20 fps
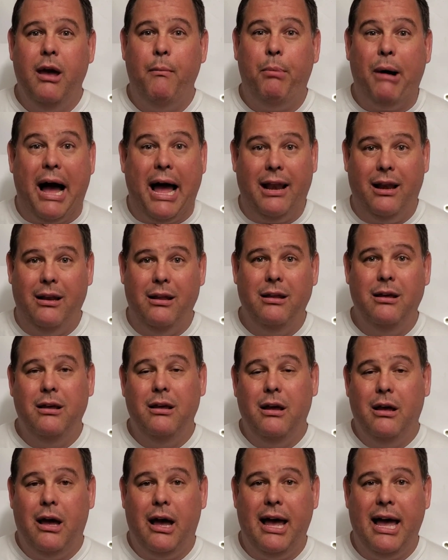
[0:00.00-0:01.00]
But
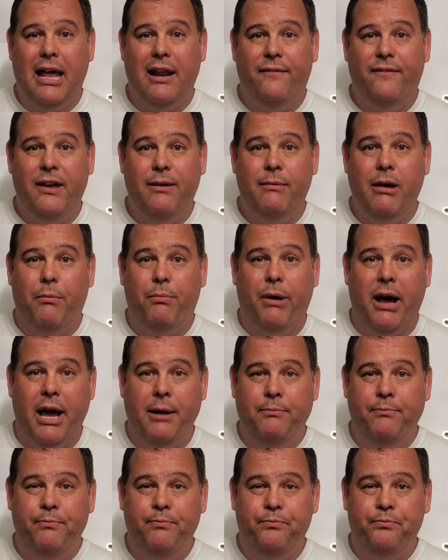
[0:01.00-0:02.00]
I had a female
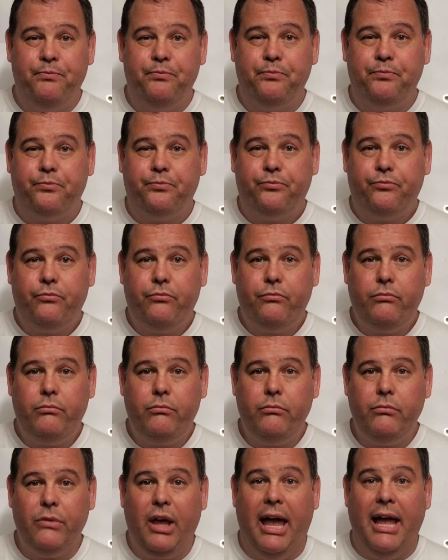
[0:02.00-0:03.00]
pied,
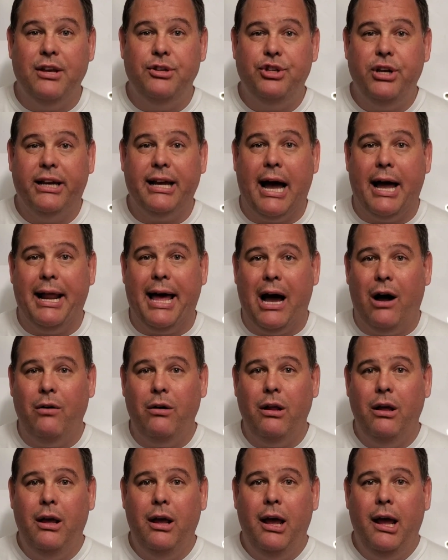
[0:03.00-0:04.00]
and she got
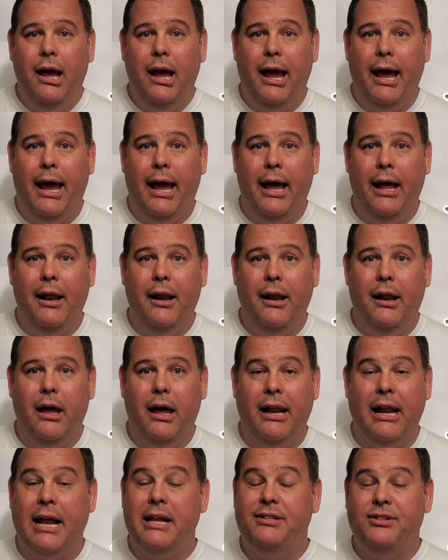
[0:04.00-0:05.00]
out. And
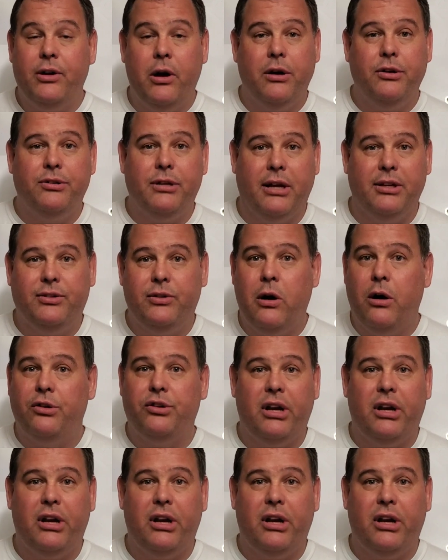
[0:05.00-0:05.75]
I searched, and she